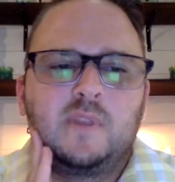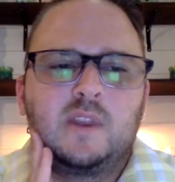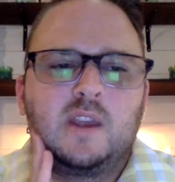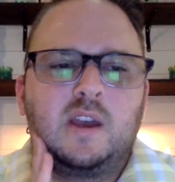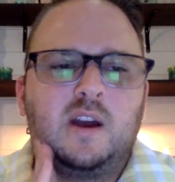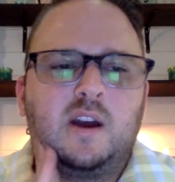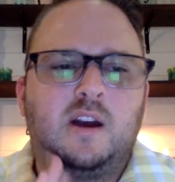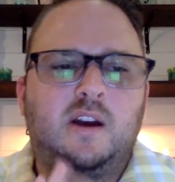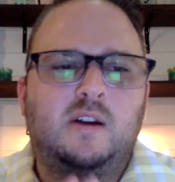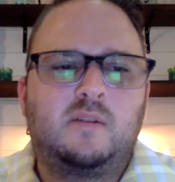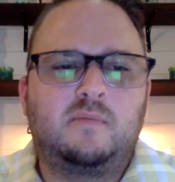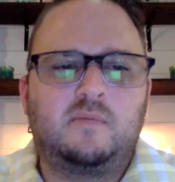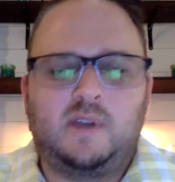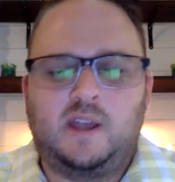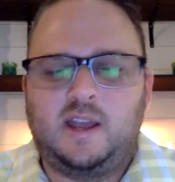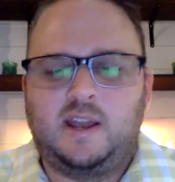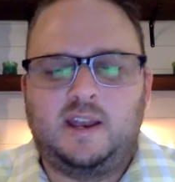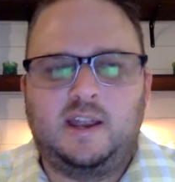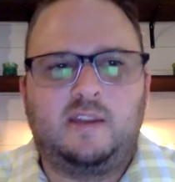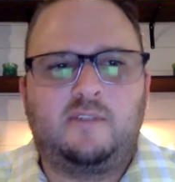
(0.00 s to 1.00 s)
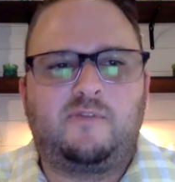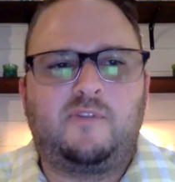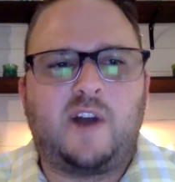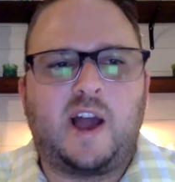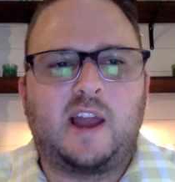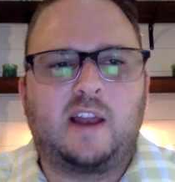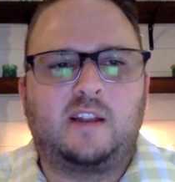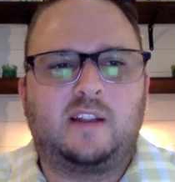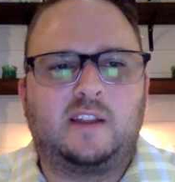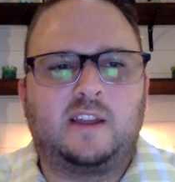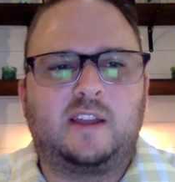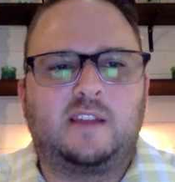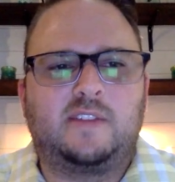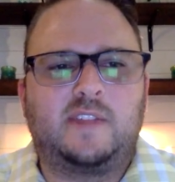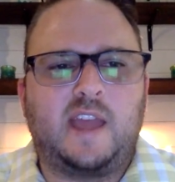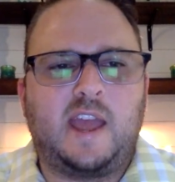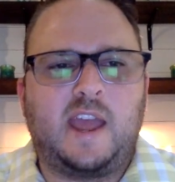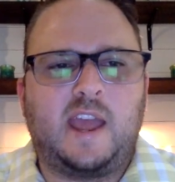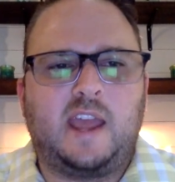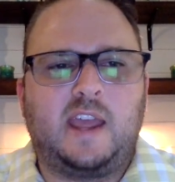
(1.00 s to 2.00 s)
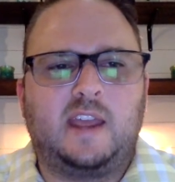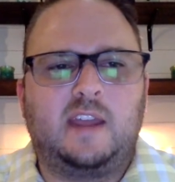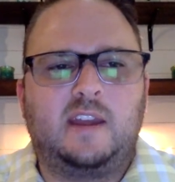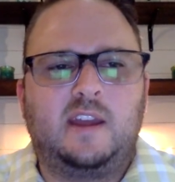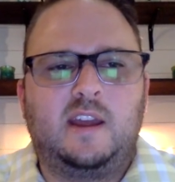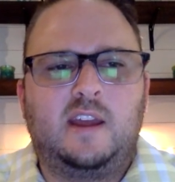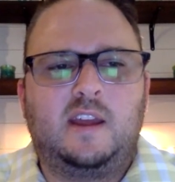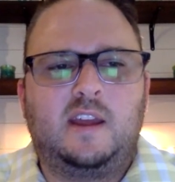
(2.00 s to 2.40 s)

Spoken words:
And then finally,